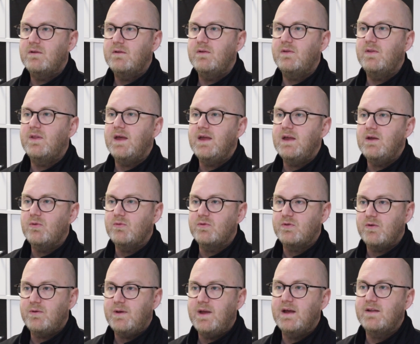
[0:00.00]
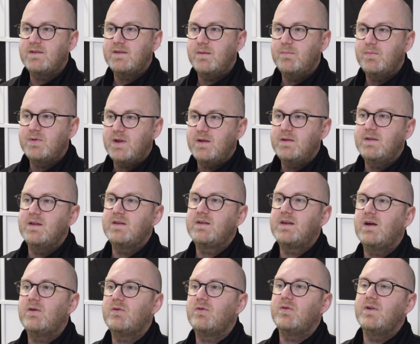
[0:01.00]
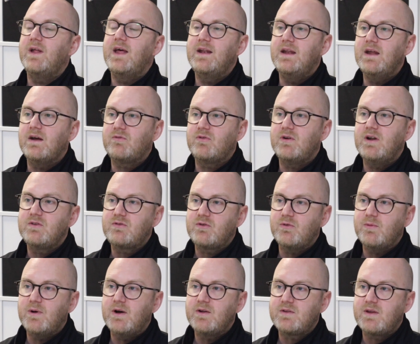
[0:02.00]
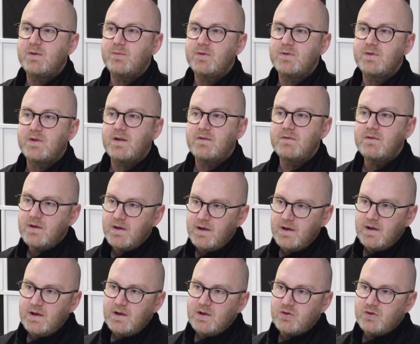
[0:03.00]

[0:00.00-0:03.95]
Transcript: they also get a 10% discount on any other electrical works they want done. Okay.